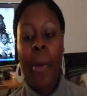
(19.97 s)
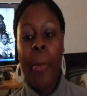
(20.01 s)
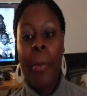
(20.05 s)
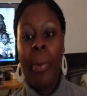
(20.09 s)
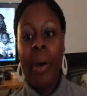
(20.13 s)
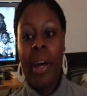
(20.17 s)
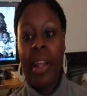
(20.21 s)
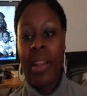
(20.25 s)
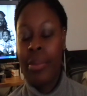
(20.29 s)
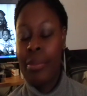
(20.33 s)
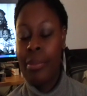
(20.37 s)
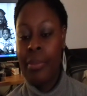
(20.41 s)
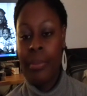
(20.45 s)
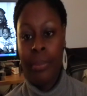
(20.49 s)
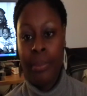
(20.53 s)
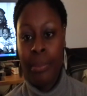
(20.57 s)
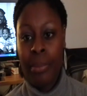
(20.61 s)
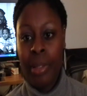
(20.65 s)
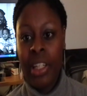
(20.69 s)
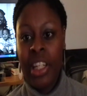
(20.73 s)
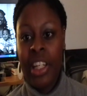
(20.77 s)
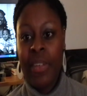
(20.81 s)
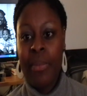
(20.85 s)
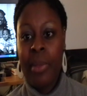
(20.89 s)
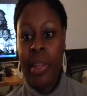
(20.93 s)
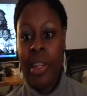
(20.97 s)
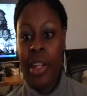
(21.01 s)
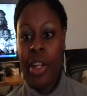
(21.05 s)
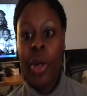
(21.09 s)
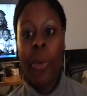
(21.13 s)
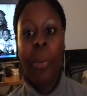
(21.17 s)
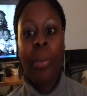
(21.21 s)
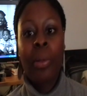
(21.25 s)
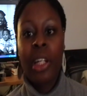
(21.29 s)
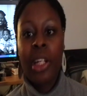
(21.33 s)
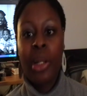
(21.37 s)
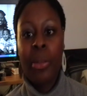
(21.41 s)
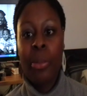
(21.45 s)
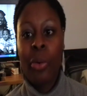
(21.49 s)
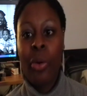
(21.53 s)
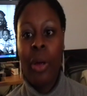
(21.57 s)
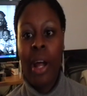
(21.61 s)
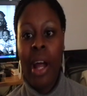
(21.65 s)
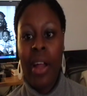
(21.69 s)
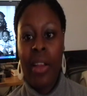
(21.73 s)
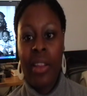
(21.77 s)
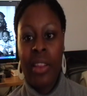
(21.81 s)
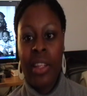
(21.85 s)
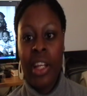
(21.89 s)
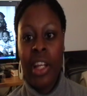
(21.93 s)
but believe me, there are plenty more
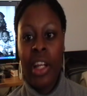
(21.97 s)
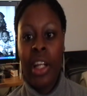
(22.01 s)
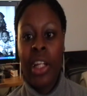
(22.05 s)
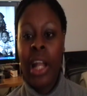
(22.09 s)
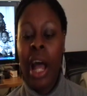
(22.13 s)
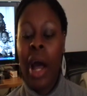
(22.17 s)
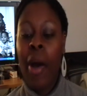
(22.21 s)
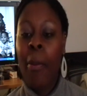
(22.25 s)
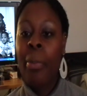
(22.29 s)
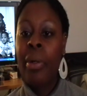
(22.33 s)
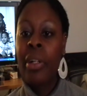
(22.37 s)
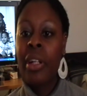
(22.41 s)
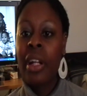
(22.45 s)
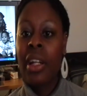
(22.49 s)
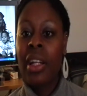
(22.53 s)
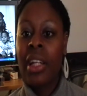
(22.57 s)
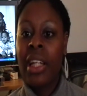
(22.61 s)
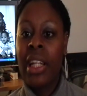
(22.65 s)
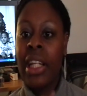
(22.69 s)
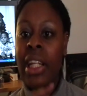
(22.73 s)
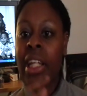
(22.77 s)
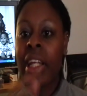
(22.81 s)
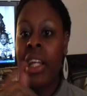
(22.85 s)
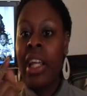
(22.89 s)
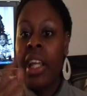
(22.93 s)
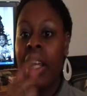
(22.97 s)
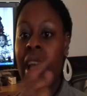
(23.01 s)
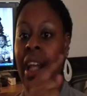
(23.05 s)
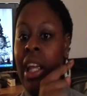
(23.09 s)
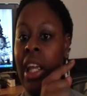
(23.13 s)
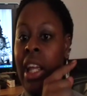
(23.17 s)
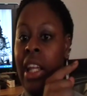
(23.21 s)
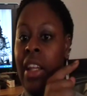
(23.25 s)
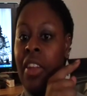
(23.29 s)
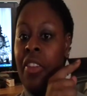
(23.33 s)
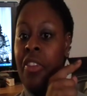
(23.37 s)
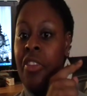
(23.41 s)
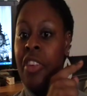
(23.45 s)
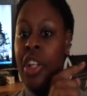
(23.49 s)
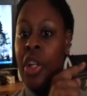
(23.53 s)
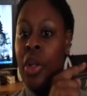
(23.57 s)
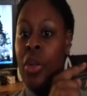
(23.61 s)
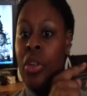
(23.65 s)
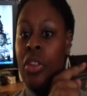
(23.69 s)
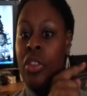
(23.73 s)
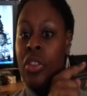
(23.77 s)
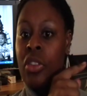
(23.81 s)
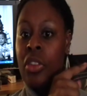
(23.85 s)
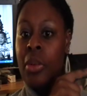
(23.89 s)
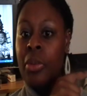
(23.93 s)
out there, and I'll put a link in the video
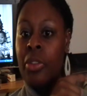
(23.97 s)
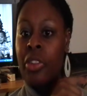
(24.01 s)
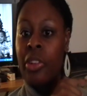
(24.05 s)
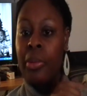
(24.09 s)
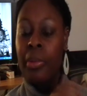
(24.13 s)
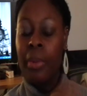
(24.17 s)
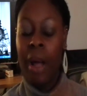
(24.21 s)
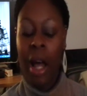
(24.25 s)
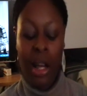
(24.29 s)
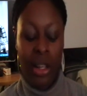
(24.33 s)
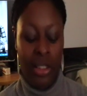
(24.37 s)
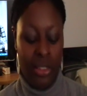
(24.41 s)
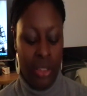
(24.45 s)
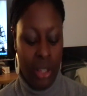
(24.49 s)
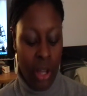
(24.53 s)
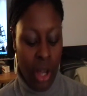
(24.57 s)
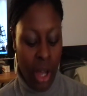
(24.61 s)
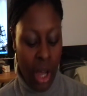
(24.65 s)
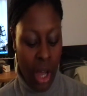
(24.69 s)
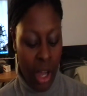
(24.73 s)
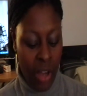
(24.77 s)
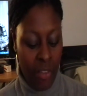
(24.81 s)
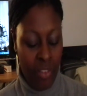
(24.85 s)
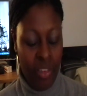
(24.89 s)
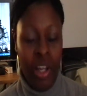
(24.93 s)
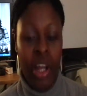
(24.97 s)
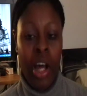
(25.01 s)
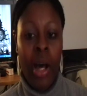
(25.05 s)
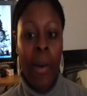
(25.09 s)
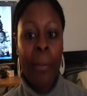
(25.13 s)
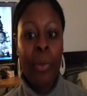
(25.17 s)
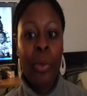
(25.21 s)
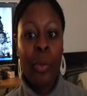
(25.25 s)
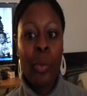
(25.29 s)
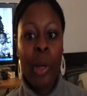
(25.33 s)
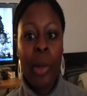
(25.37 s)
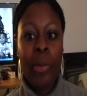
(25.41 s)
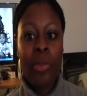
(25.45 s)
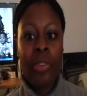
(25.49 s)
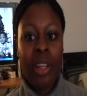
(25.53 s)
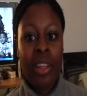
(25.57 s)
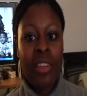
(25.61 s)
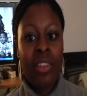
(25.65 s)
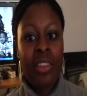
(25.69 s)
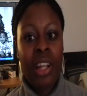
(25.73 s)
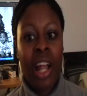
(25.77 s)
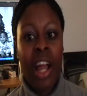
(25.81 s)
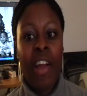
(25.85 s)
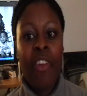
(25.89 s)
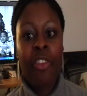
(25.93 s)
description box of a couple of
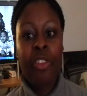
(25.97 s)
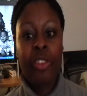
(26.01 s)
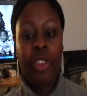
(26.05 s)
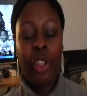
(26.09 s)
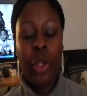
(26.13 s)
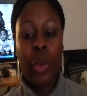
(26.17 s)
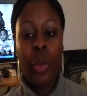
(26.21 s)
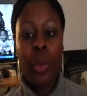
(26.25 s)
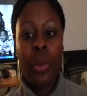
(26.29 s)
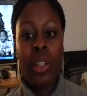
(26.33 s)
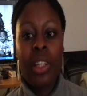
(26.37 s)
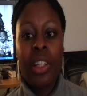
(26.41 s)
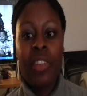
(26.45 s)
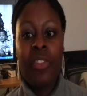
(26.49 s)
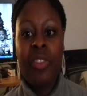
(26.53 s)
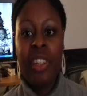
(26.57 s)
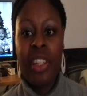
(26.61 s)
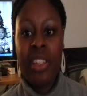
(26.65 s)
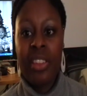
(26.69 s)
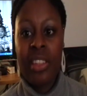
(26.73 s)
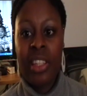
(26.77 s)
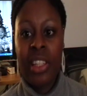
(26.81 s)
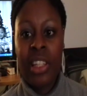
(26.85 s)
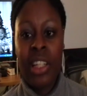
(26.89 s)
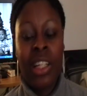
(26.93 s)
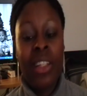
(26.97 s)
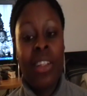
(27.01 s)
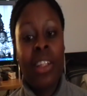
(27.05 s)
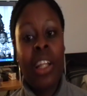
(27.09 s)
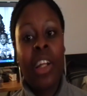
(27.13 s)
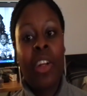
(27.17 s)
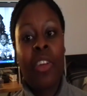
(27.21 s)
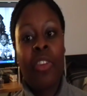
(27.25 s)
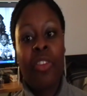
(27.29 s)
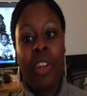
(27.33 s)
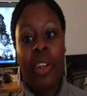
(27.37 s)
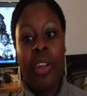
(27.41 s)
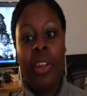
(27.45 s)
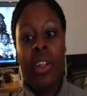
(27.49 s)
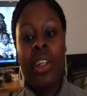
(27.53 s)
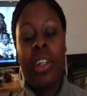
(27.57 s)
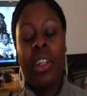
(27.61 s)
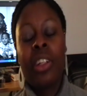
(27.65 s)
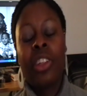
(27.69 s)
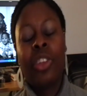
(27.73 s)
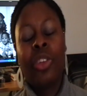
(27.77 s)
websites that I frequently visit and that are very good.